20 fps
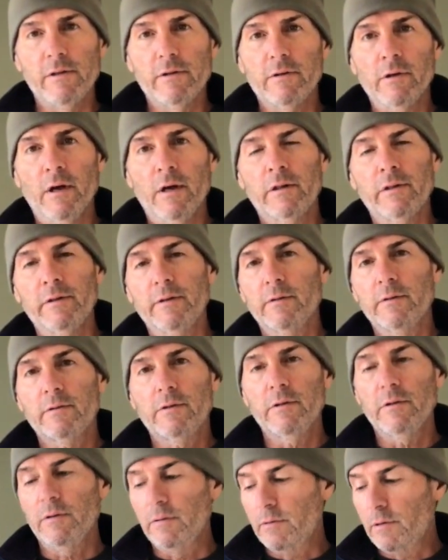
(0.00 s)
just
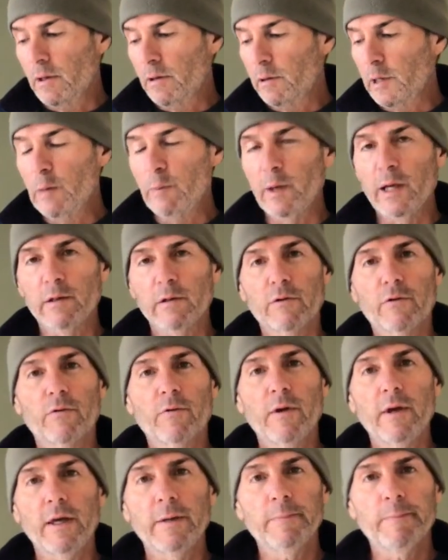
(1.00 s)
lean them against a
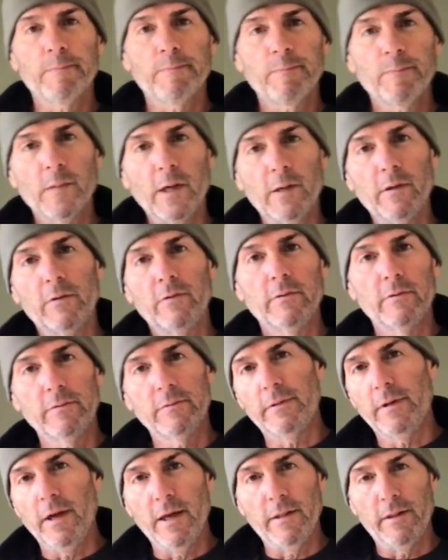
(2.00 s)
tree,
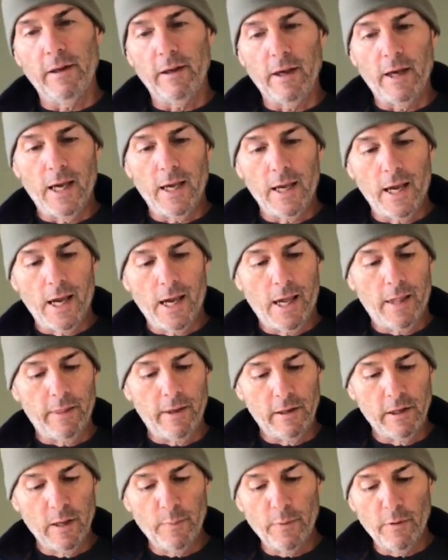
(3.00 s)
and
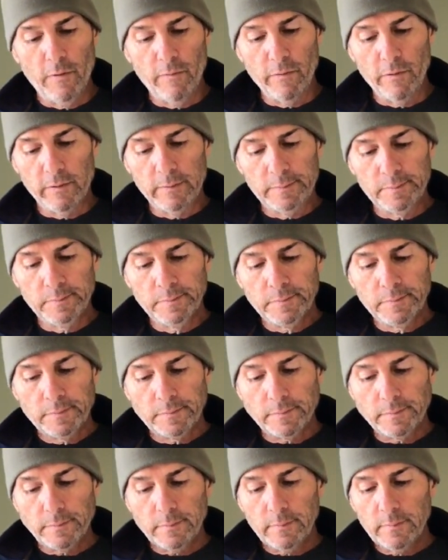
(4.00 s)
they tip over.
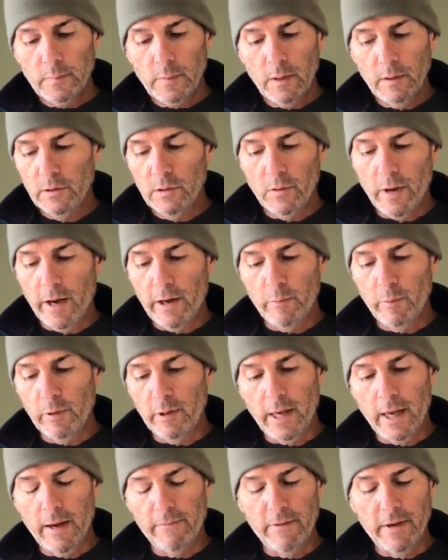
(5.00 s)
So I don't
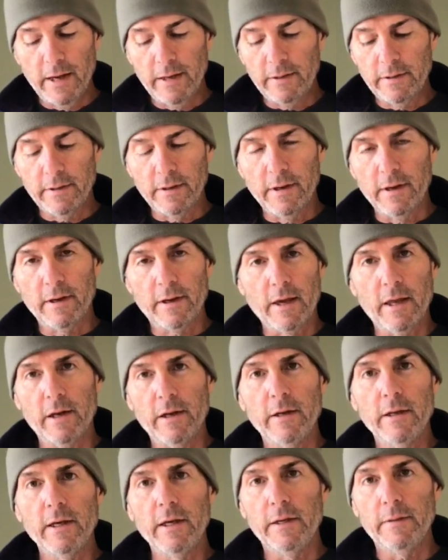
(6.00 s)
really have that kind
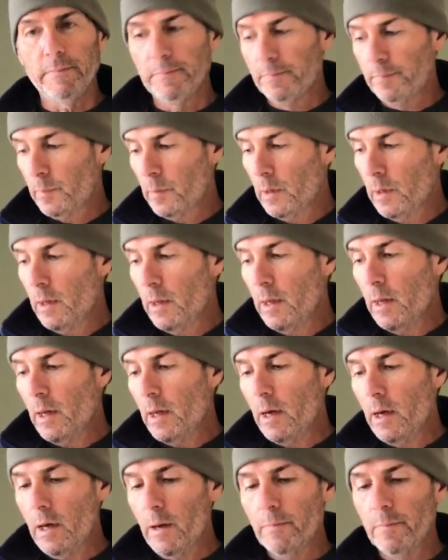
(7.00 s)
of need.
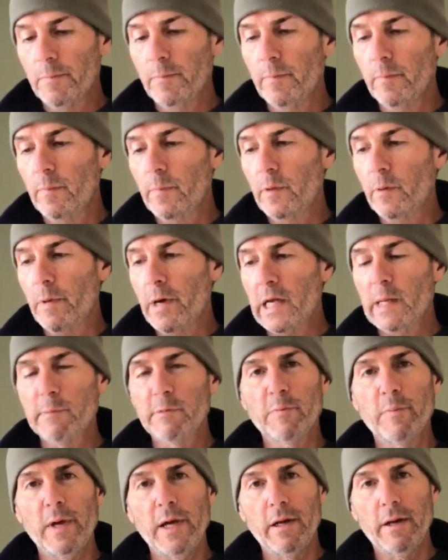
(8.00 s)
The
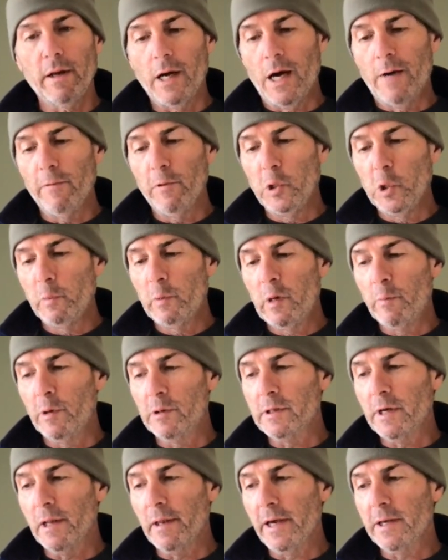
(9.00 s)
bottoms are made of aluminum,
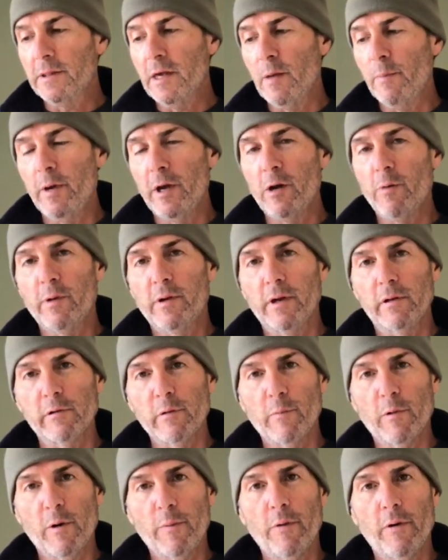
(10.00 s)
which I like that better because
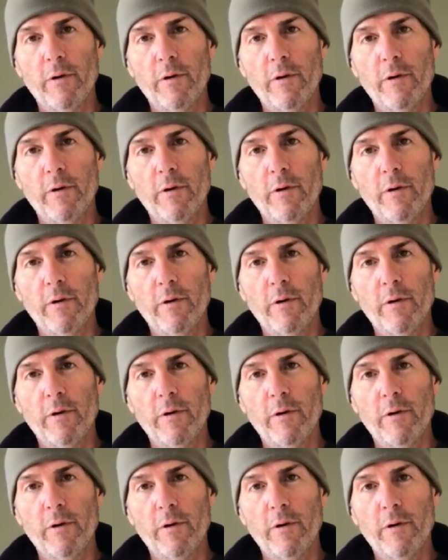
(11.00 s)
they're more